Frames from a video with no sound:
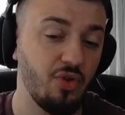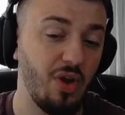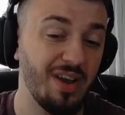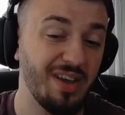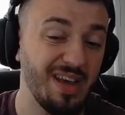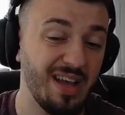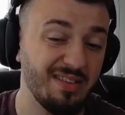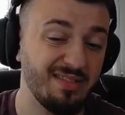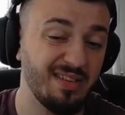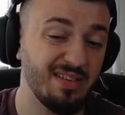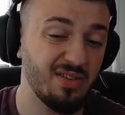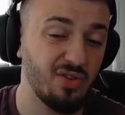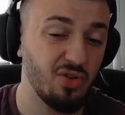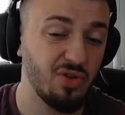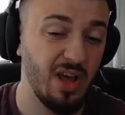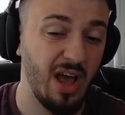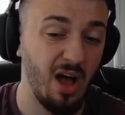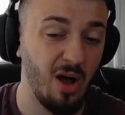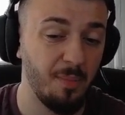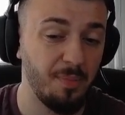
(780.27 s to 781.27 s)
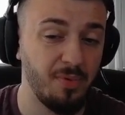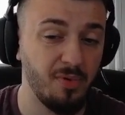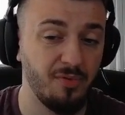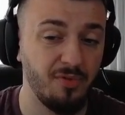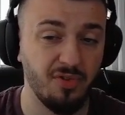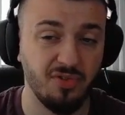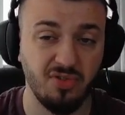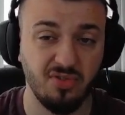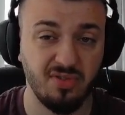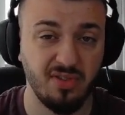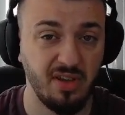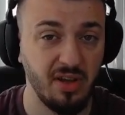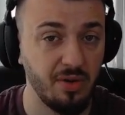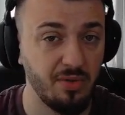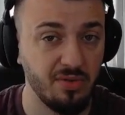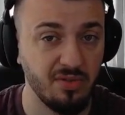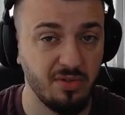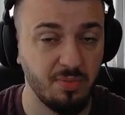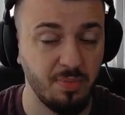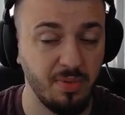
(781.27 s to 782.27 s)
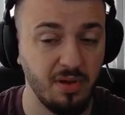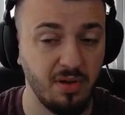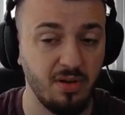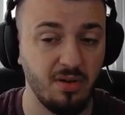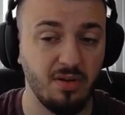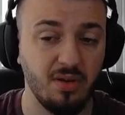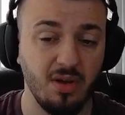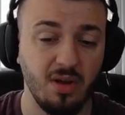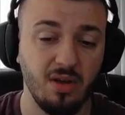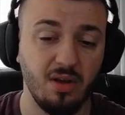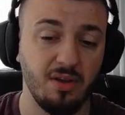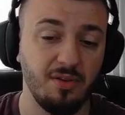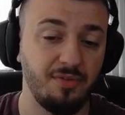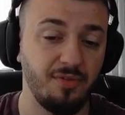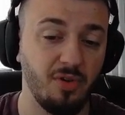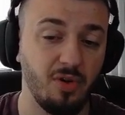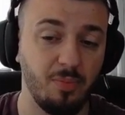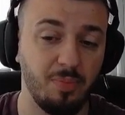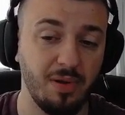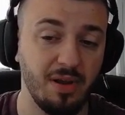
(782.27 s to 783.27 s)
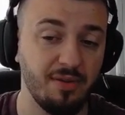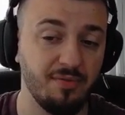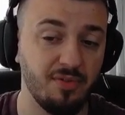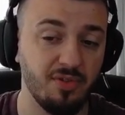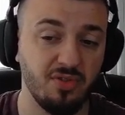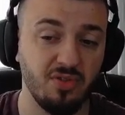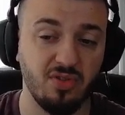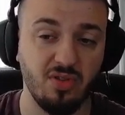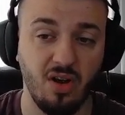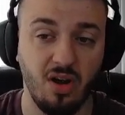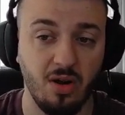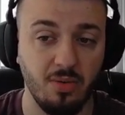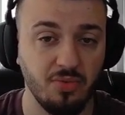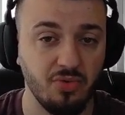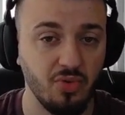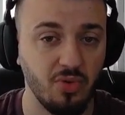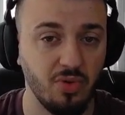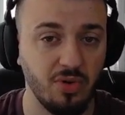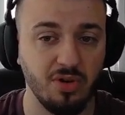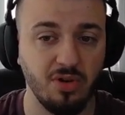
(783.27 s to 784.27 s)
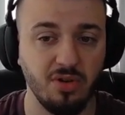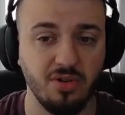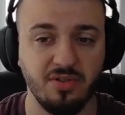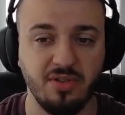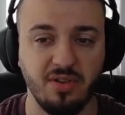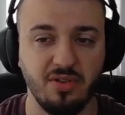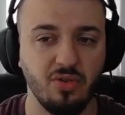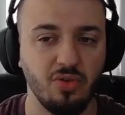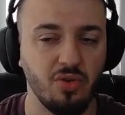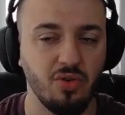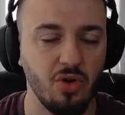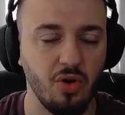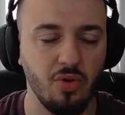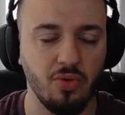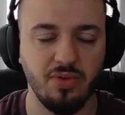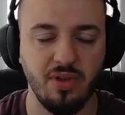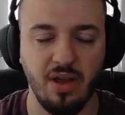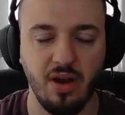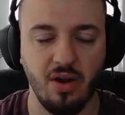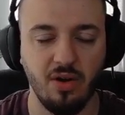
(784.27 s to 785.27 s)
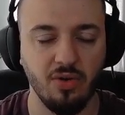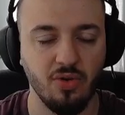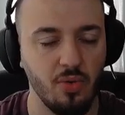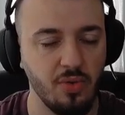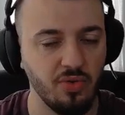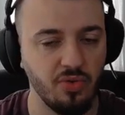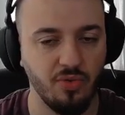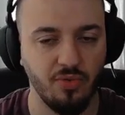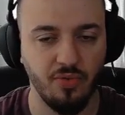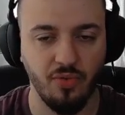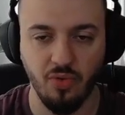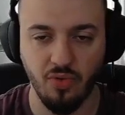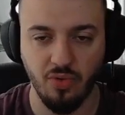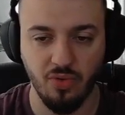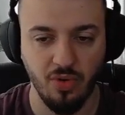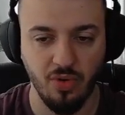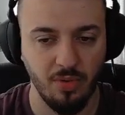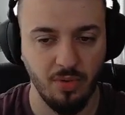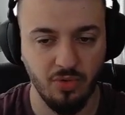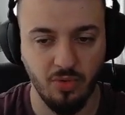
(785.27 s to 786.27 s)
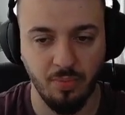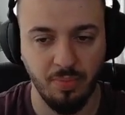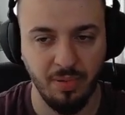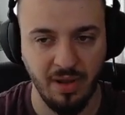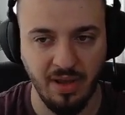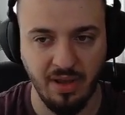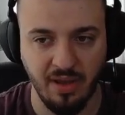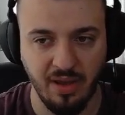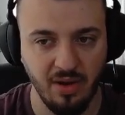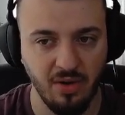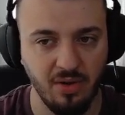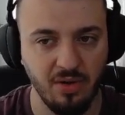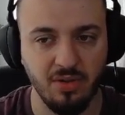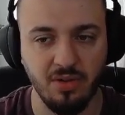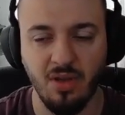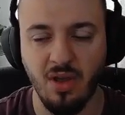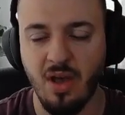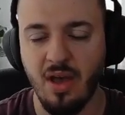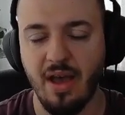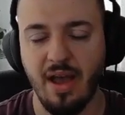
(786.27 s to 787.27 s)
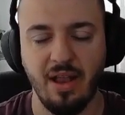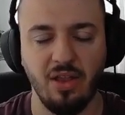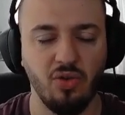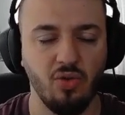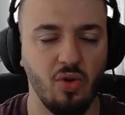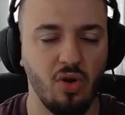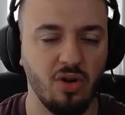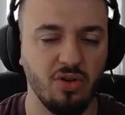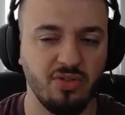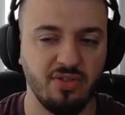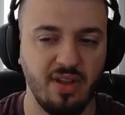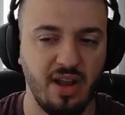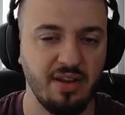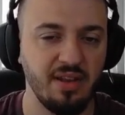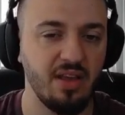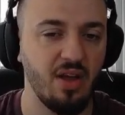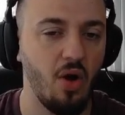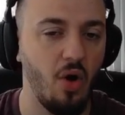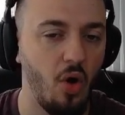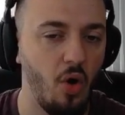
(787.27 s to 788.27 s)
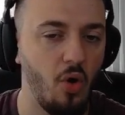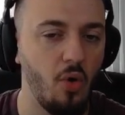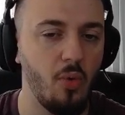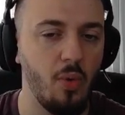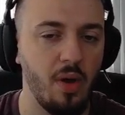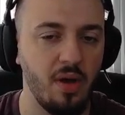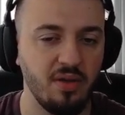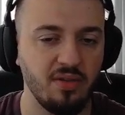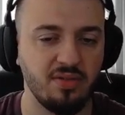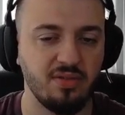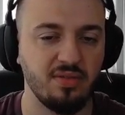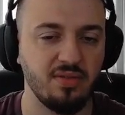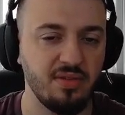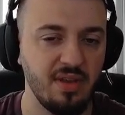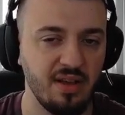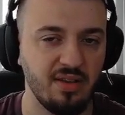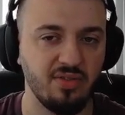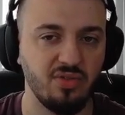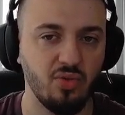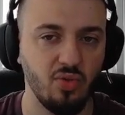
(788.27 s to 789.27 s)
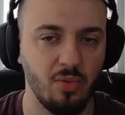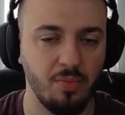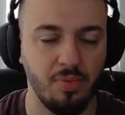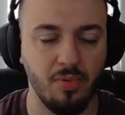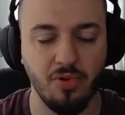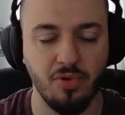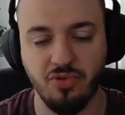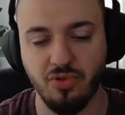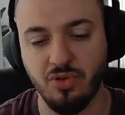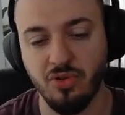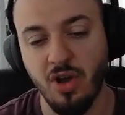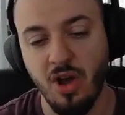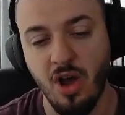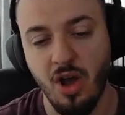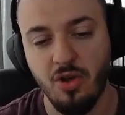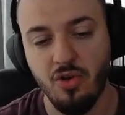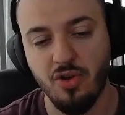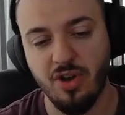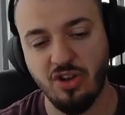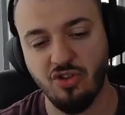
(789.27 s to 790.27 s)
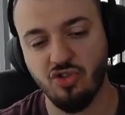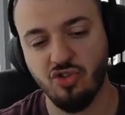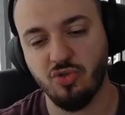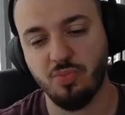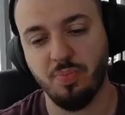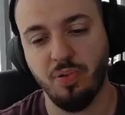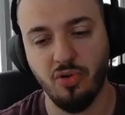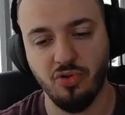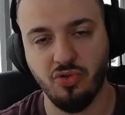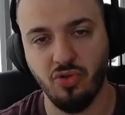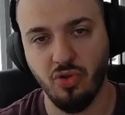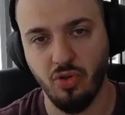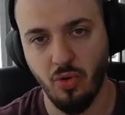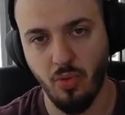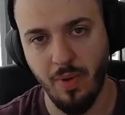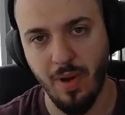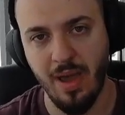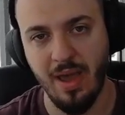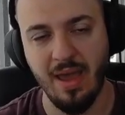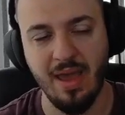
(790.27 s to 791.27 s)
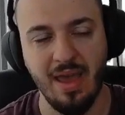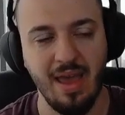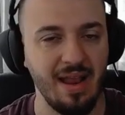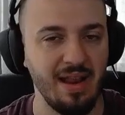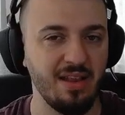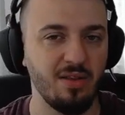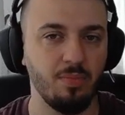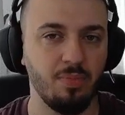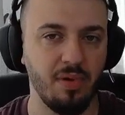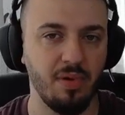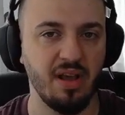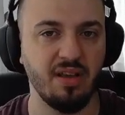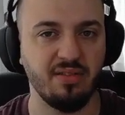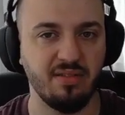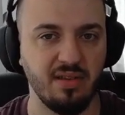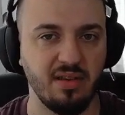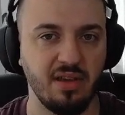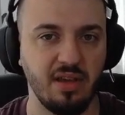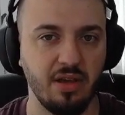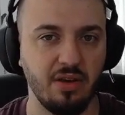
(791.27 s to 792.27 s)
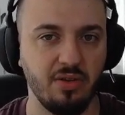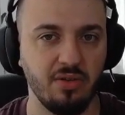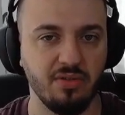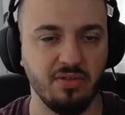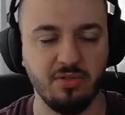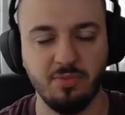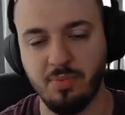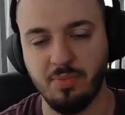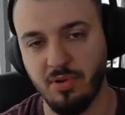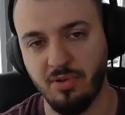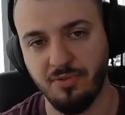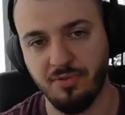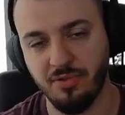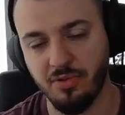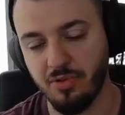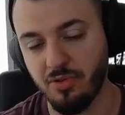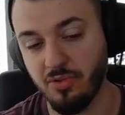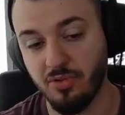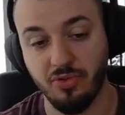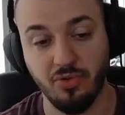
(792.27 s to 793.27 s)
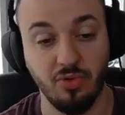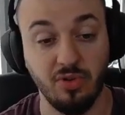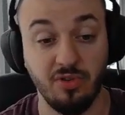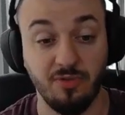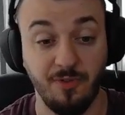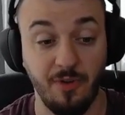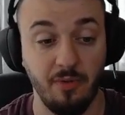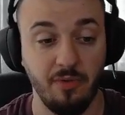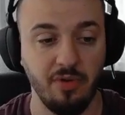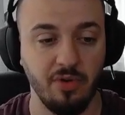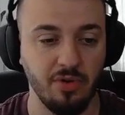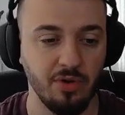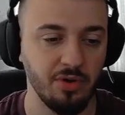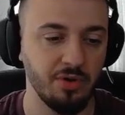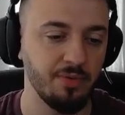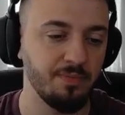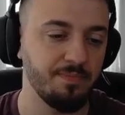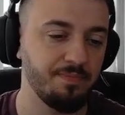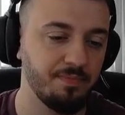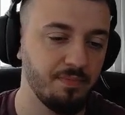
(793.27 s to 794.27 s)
guess it could help you versus Kyrian Spear if you are playing versus Arms Warriors and you know they are going to play Kyrian and you are standing always next to a portal. You can just portal away and it breaks the Kyrian Spear for you, so it's very good.